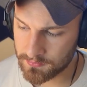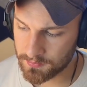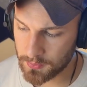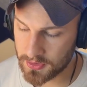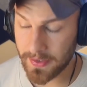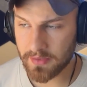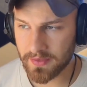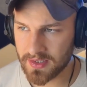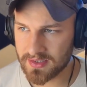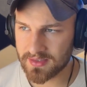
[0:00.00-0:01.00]
perspective
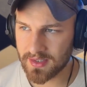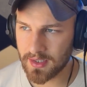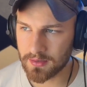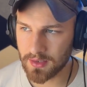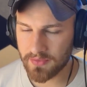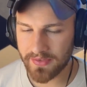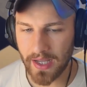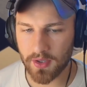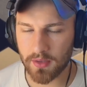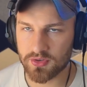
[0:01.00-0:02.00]
on this, is that a lot of
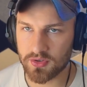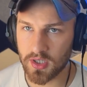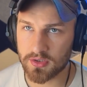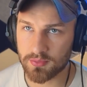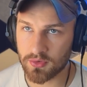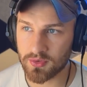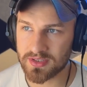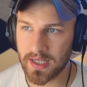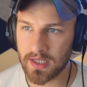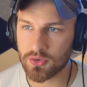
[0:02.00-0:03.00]
Catholic entrepreneurs
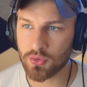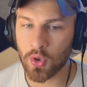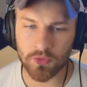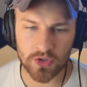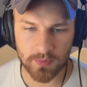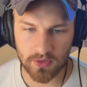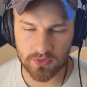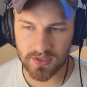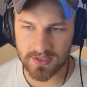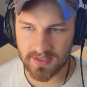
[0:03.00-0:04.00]
tend to over
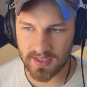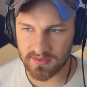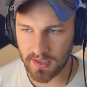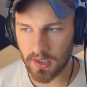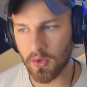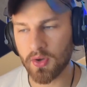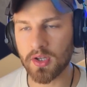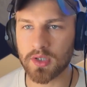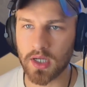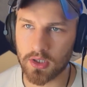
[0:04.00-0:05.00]
spiritualize things, like, oh,
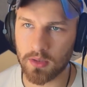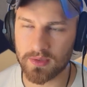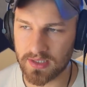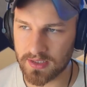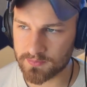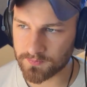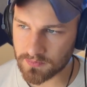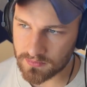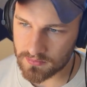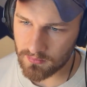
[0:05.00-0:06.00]
God called me to this.
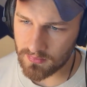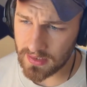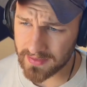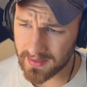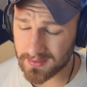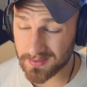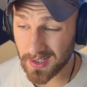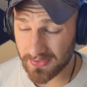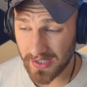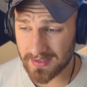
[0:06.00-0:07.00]
And then in a
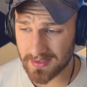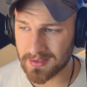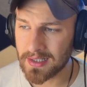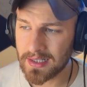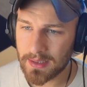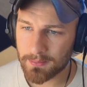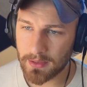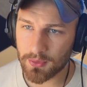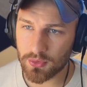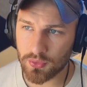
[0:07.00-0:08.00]
lot of cases,
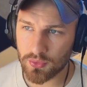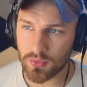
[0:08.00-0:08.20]
people who